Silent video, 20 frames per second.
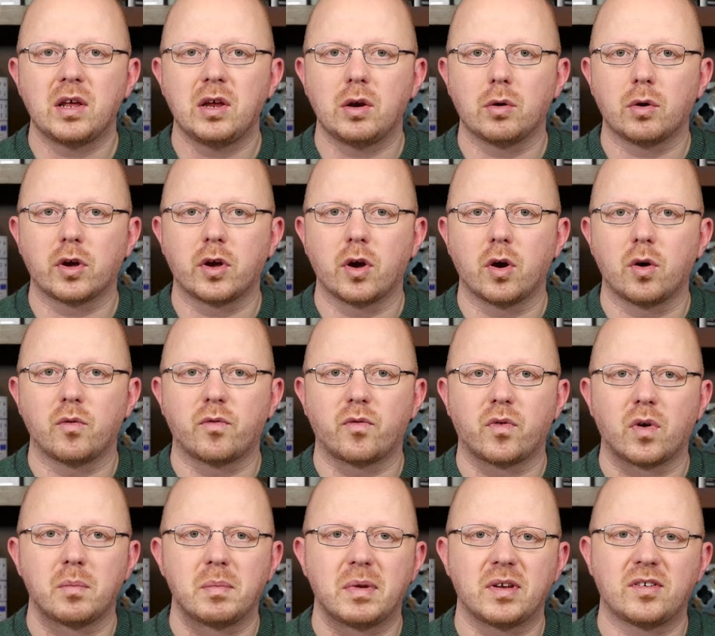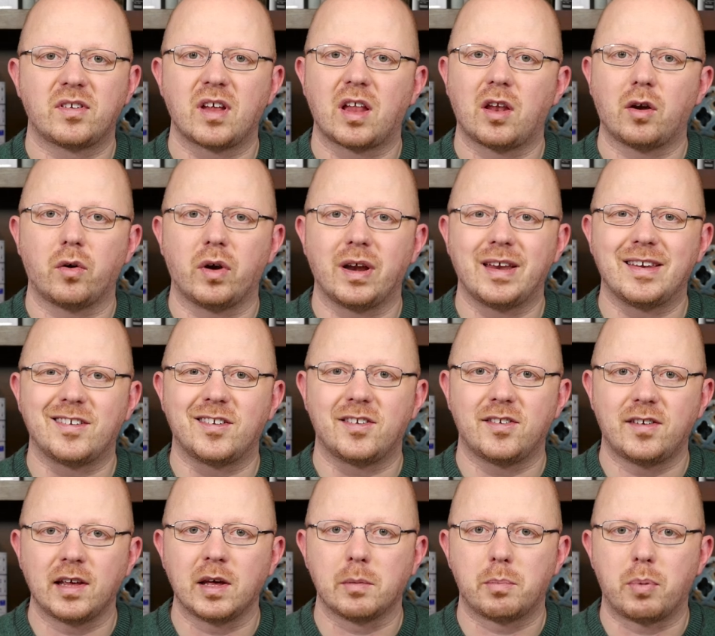a year ago from a seller in
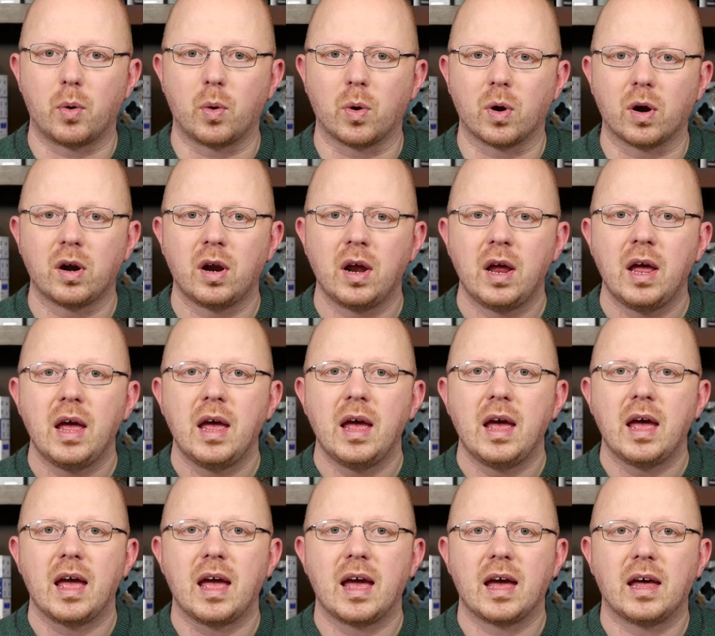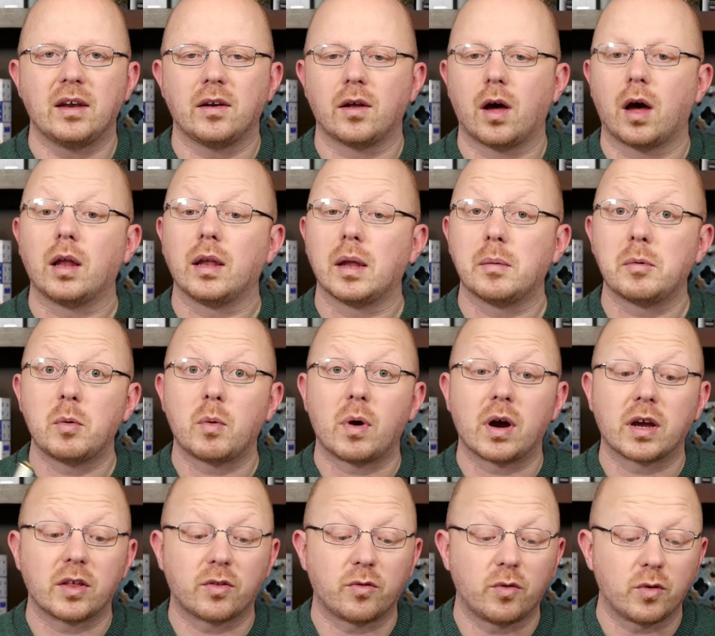Singapore, and let me
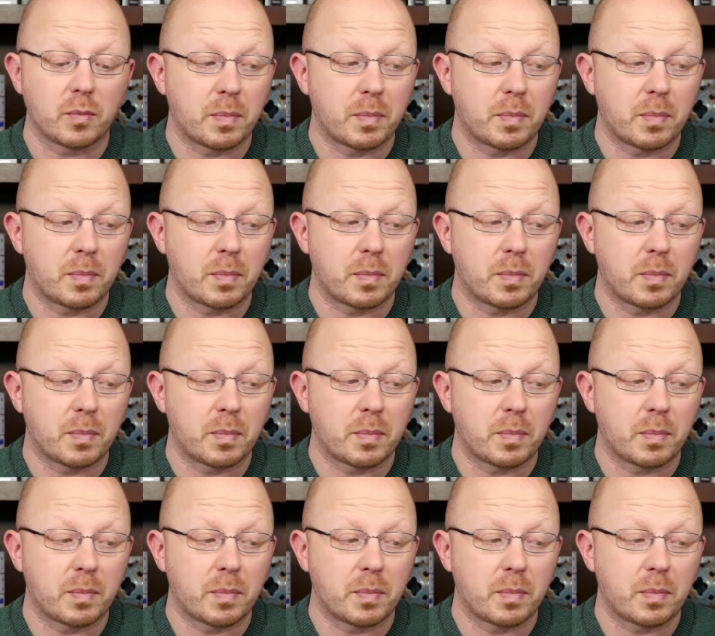walk you through